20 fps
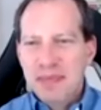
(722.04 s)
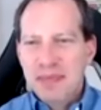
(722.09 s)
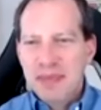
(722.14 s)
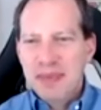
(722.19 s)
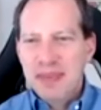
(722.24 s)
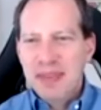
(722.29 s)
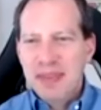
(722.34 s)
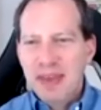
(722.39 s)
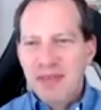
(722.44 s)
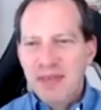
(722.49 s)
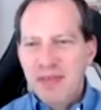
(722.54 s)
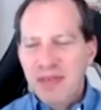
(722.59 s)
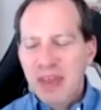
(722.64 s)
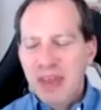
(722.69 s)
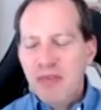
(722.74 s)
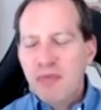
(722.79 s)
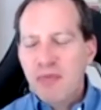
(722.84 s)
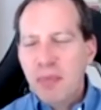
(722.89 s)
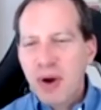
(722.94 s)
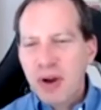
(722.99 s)

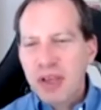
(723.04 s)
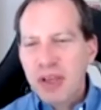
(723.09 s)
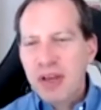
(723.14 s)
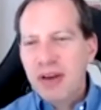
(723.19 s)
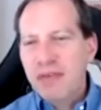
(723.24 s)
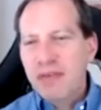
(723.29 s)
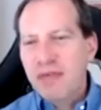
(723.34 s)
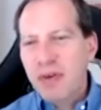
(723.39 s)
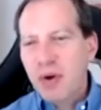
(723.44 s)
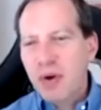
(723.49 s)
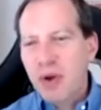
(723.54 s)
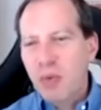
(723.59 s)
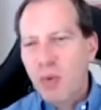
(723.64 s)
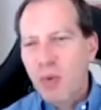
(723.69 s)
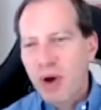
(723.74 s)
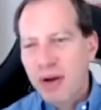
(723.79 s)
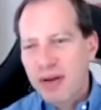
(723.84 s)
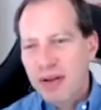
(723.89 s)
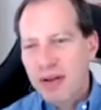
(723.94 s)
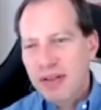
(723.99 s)
They've marketed very
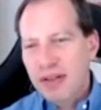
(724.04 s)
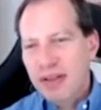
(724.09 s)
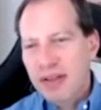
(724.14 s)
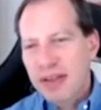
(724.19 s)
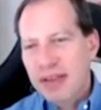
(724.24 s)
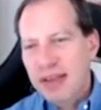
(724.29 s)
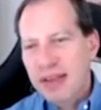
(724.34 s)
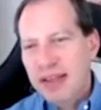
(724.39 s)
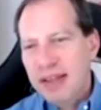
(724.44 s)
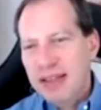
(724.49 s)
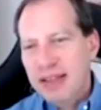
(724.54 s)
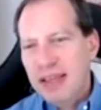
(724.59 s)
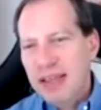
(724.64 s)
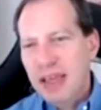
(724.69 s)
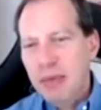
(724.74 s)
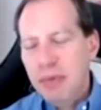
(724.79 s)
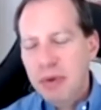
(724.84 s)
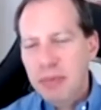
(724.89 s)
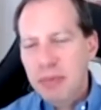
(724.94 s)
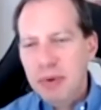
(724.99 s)
well at
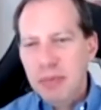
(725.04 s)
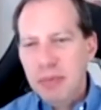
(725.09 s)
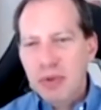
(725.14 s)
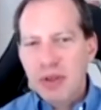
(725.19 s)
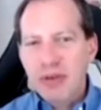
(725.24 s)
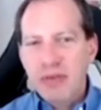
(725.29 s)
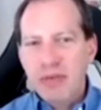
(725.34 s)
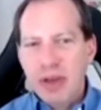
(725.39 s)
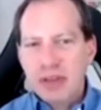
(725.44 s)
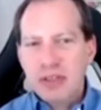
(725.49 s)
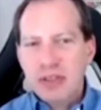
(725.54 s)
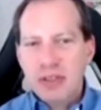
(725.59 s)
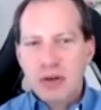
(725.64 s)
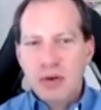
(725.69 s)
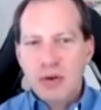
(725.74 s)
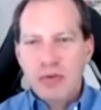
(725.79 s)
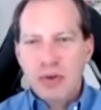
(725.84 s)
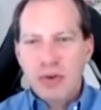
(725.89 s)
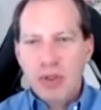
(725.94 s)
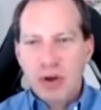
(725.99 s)
keeping people invested
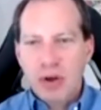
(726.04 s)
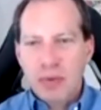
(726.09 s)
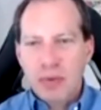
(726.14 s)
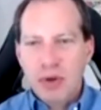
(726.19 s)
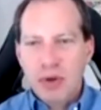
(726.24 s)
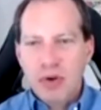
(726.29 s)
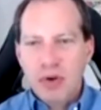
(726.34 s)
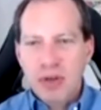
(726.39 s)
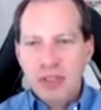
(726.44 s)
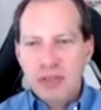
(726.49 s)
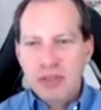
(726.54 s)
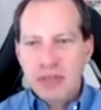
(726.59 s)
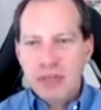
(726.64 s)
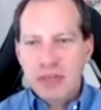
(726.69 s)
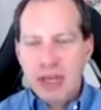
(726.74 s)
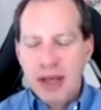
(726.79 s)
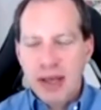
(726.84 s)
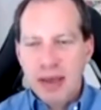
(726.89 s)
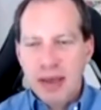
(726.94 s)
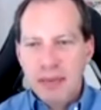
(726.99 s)
over long periods of
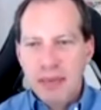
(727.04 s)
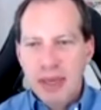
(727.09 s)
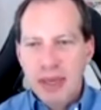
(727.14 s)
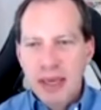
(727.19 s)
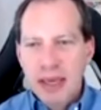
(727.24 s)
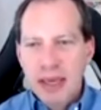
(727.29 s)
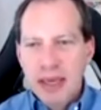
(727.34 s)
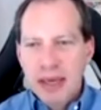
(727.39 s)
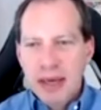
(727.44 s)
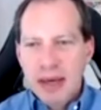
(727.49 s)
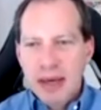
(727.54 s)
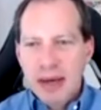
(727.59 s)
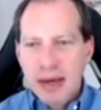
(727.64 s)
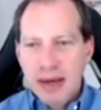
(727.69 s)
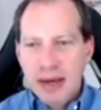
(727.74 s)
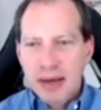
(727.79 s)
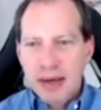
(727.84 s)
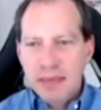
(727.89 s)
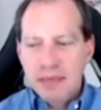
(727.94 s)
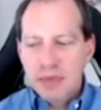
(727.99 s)
time.
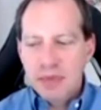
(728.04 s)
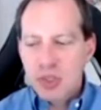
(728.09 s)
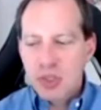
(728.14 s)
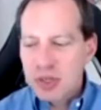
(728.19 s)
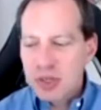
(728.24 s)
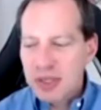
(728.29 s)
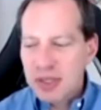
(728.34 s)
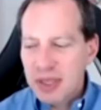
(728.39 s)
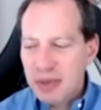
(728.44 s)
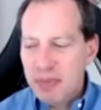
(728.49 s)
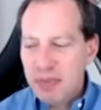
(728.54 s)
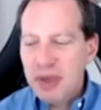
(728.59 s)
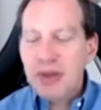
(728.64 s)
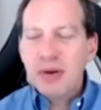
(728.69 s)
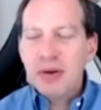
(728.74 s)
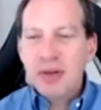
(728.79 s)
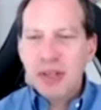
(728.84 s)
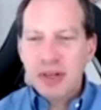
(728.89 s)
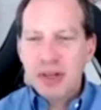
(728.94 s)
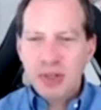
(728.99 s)
Certainly,
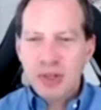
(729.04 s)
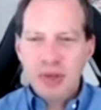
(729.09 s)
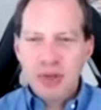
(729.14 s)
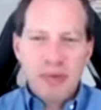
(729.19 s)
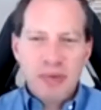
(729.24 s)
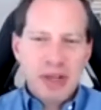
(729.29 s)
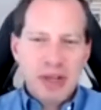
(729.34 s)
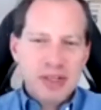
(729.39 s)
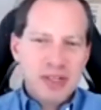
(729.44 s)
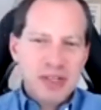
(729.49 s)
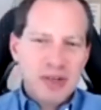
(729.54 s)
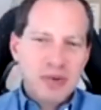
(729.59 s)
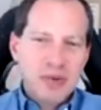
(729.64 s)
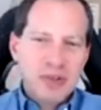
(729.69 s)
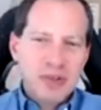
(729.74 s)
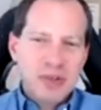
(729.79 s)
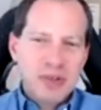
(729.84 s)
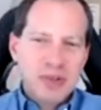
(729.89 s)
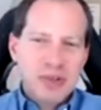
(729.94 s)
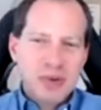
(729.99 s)
Peter Lynch, you mentioned,
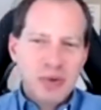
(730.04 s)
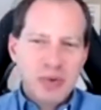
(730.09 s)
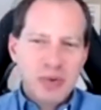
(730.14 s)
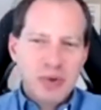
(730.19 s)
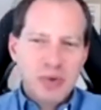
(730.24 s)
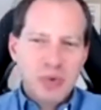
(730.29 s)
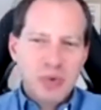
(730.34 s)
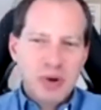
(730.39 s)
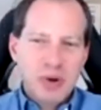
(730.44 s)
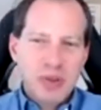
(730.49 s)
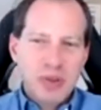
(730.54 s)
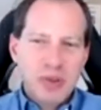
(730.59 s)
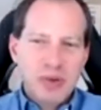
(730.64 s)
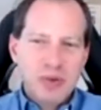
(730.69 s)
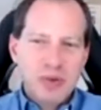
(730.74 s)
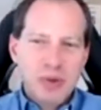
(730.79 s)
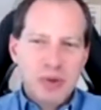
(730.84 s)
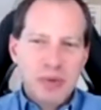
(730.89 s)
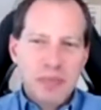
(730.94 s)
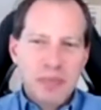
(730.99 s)
was one of
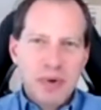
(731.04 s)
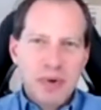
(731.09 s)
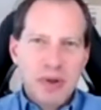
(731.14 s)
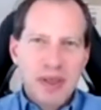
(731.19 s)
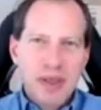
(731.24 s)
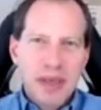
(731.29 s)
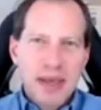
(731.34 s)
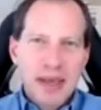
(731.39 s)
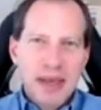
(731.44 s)
those people.